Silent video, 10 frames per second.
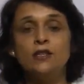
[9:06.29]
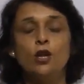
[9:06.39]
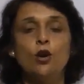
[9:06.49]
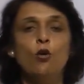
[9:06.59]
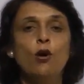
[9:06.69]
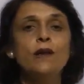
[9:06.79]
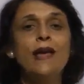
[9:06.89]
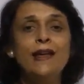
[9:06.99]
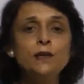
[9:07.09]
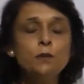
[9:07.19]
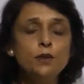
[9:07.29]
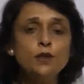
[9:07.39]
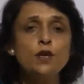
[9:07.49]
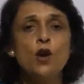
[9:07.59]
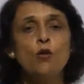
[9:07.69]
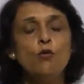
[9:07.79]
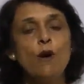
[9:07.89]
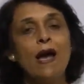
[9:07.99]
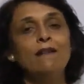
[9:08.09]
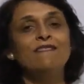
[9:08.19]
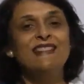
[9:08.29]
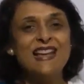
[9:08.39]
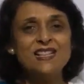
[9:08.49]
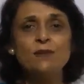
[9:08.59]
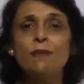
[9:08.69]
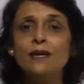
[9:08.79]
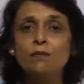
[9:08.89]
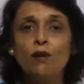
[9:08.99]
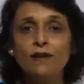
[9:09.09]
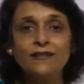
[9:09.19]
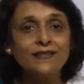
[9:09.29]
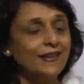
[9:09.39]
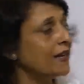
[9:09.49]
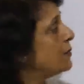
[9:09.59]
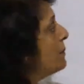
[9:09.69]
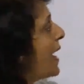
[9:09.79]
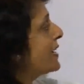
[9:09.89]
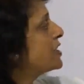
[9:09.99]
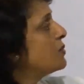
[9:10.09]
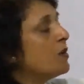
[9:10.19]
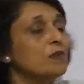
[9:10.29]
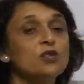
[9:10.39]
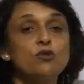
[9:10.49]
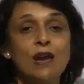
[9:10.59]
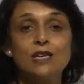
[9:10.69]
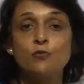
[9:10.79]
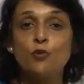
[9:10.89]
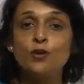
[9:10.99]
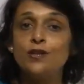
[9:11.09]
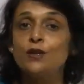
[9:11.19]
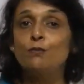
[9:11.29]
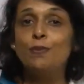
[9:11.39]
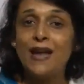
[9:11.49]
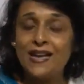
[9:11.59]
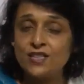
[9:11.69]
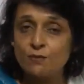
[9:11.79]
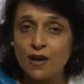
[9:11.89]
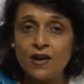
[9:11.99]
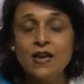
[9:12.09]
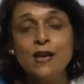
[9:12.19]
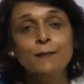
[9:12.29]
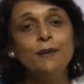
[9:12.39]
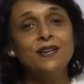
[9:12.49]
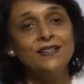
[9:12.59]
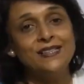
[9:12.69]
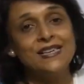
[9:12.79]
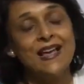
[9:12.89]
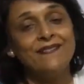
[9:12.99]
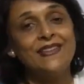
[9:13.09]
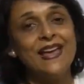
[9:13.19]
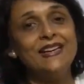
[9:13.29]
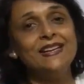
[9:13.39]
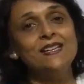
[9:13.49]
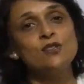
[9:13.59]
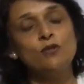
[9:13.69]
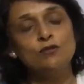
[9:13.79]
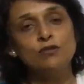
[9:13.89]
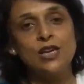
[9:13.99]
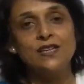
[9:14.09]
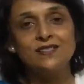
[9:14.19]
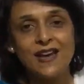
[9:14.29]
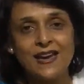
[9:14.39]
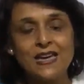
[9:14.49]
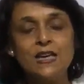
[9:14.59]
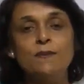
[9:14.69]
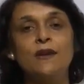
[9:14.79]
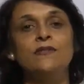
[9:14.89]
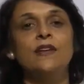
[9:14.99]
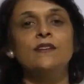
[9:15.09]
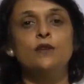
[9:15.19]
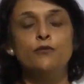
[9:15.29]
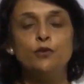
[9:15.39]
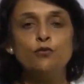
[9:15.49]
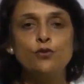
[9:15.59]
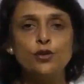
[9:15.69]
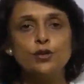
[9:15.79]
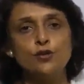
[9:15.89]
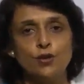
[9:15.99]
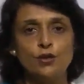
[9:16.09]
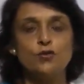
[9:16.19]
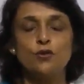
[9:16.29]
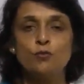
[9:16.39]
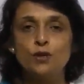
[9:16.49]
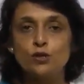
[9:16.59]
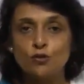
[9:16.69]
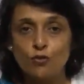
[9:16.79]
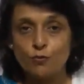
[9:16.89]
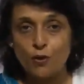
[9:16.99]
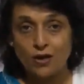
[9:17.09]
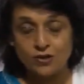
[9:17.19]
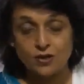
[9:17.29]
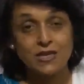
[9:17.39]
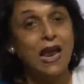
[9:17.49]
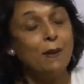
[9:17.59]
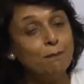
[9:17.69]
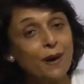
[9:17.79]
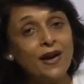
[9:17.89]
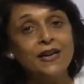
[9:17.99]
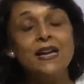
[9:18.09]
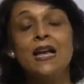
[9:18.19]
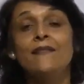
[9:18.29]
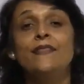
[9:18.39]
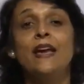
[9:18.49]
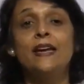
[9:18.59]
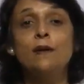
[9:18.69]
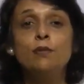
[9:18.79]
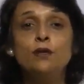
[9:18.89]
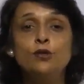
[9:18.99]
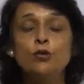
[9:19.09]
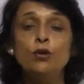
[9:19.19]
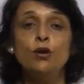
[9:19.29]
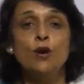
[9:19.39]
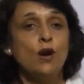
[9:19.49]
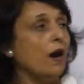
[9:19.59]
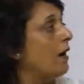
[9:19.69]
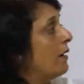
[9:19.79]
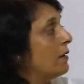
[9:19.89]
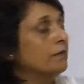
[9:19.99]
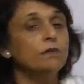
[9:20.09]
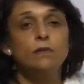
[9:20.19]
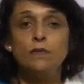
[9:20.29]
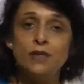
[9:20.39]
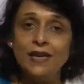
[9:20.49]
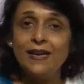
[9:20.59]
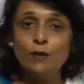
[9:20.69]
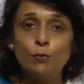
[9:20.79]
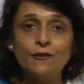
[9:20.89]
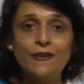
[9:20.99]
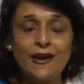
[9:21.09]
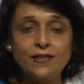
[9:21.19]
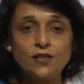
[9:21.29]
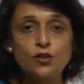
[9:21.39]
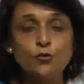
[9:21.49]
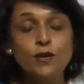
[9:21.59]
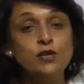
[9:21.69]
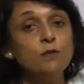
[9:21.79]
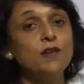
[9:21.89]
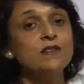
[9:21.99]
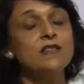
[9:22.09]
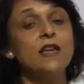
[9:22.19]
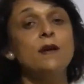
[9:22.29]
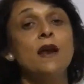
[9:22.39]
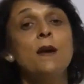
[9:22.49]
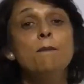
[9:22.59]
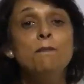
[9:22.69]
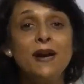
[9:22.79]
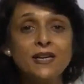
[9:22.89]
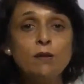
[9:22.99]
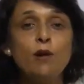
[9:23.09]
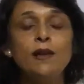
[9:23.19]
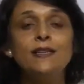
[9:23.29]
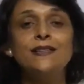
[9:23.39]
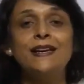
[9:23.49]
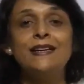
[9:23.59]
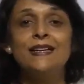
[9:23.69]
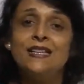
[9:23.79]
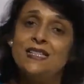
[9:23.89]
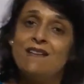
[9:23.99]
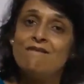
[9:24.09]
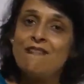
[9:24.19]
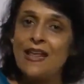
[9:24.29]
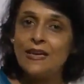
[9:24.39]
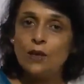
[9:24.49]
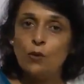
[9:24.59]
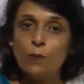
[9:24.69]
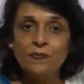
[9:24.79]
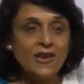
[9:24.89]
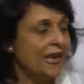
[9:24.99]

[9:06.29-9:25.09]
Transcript: The lower animals who have less metabolic rate, maximum is transported in plasma, because then it is going to take time and then diffusion, so it is going to be a slow process. But they are able to deal with that situation because their metabolic rate is very low.